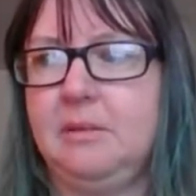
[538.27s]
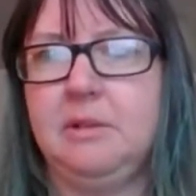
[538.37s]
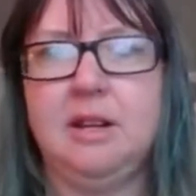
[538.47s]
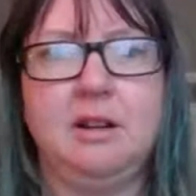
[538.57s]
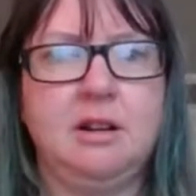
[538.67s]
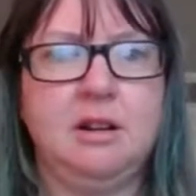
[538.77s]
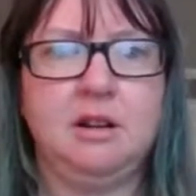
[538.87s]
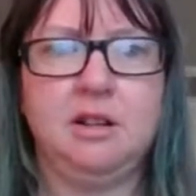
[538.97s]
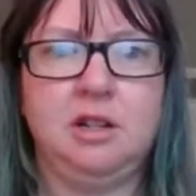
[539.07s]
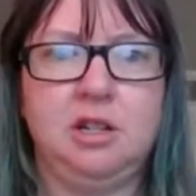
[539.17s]
some kind of
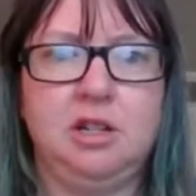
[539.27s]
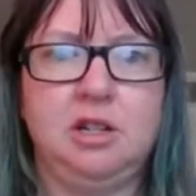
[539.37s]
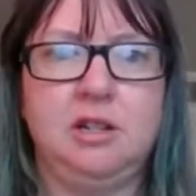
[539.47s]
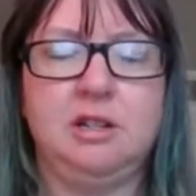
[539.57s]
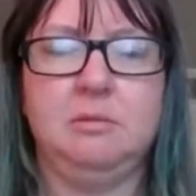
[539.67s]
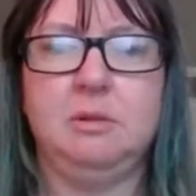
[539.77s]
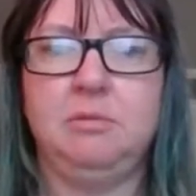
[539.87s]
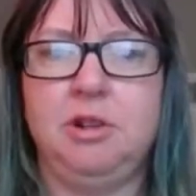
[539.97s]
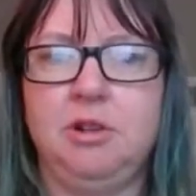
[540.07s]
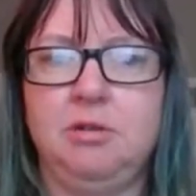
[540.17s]
heart condition, because I
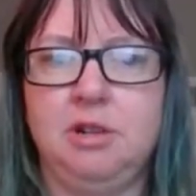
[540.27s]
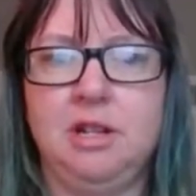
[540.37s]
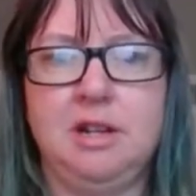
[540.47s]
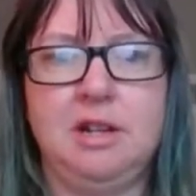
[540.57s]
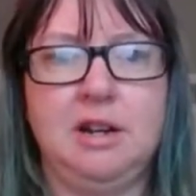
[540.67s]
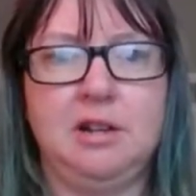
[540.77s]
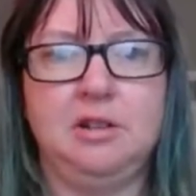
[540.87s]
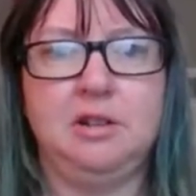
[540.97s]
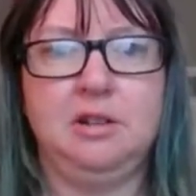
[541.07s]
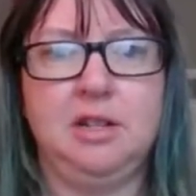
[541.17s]
remember her going to the
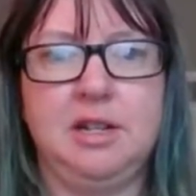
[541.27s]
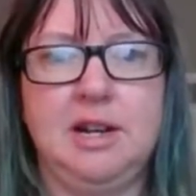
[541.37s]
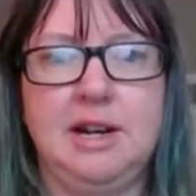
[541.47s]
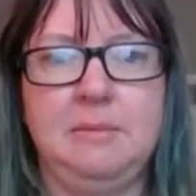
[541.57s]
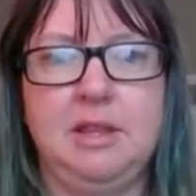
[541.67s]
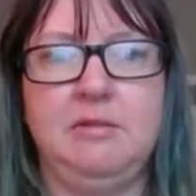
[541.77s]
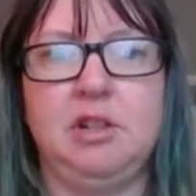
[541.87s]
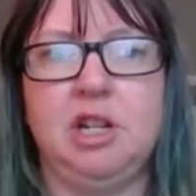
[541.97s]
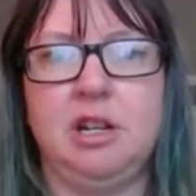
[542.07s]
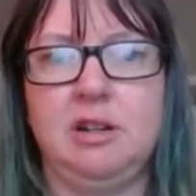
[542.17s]
doctor all the time, and they
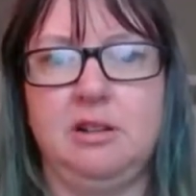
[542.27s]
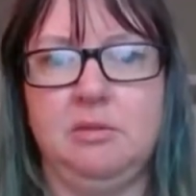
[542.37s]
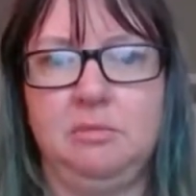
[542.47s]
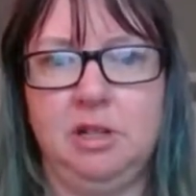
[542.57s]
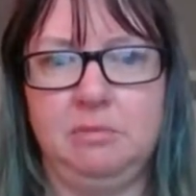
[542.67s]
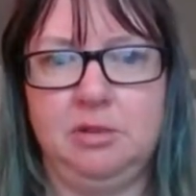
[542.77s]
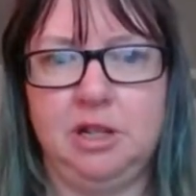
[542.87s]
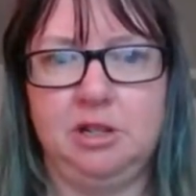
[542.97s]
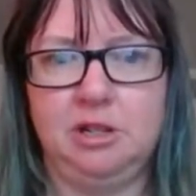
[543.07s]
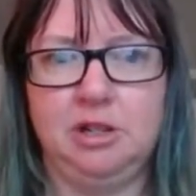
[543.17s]
were checking on her blood
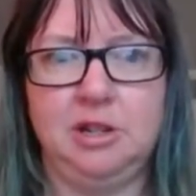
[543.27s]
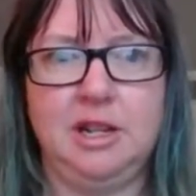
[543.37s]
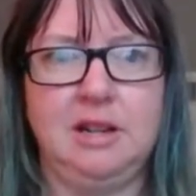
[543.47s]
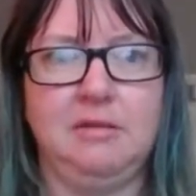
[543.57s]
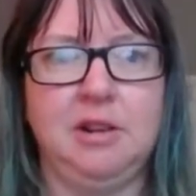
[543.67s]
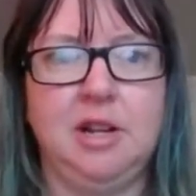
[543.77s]
pressure, and they